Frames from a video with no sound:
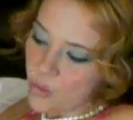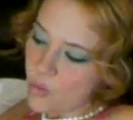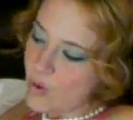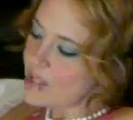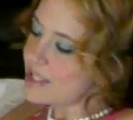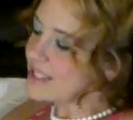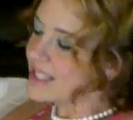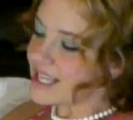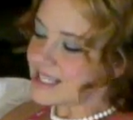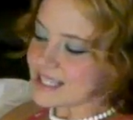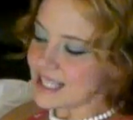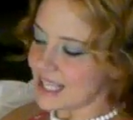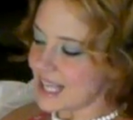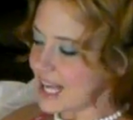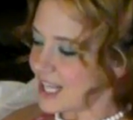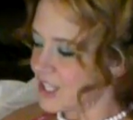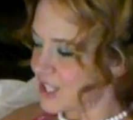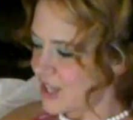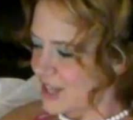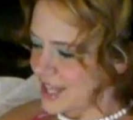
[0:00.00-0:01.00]
One doesn't
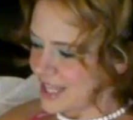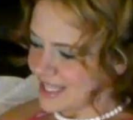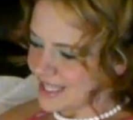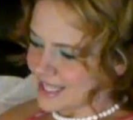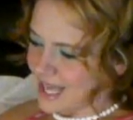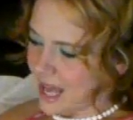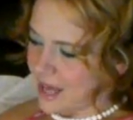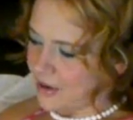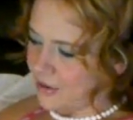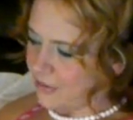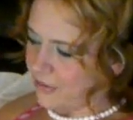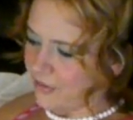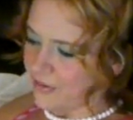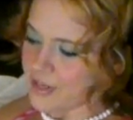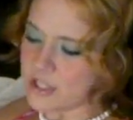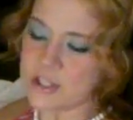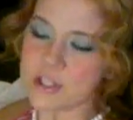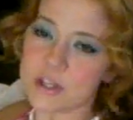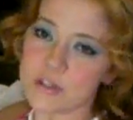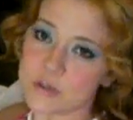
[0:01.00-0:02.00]
catch this kind of
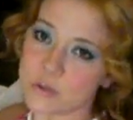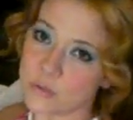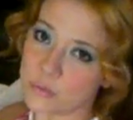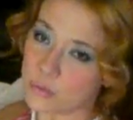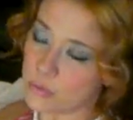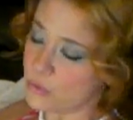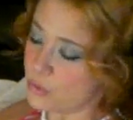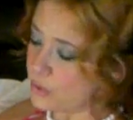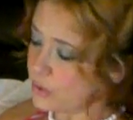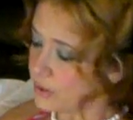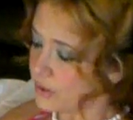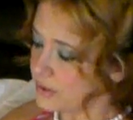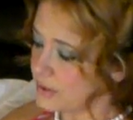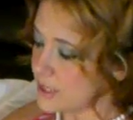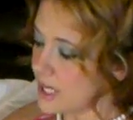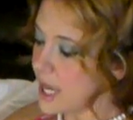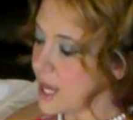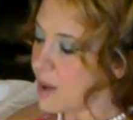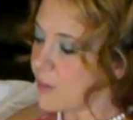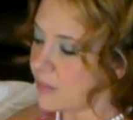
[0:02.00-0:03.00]
fish as a rule,
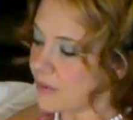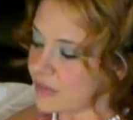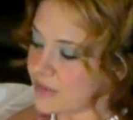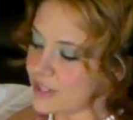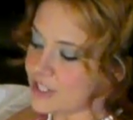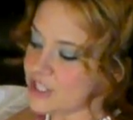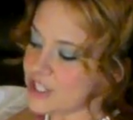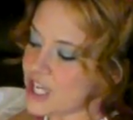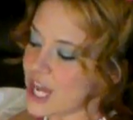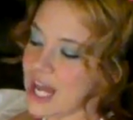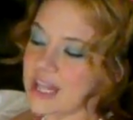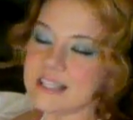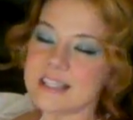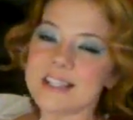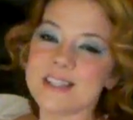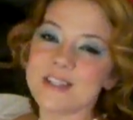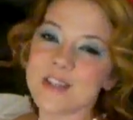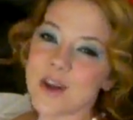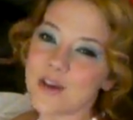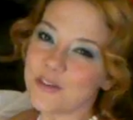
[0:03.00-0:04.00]
but the
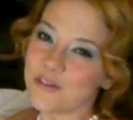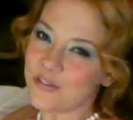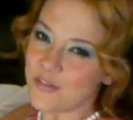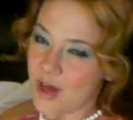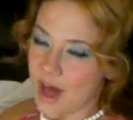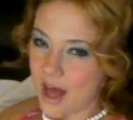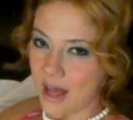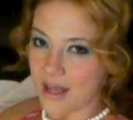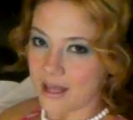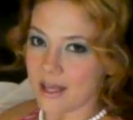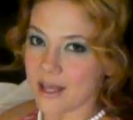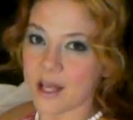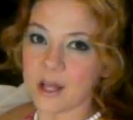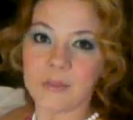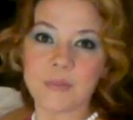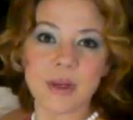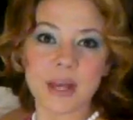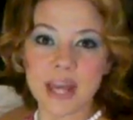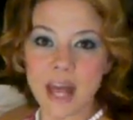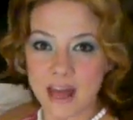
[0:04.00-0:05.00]
chances are fine
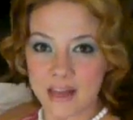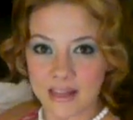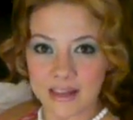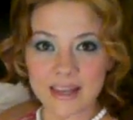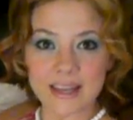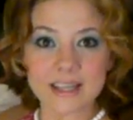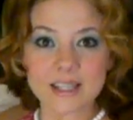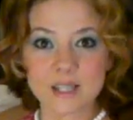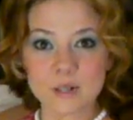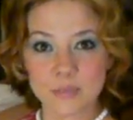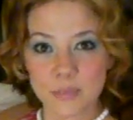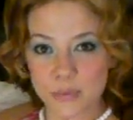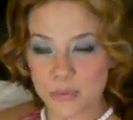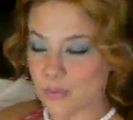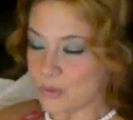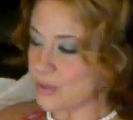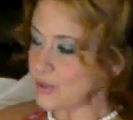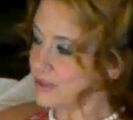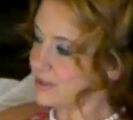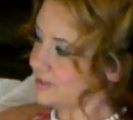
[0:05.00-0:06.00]
in McElligot's
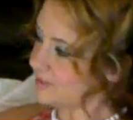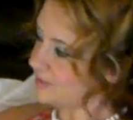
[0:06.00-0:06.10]
pool.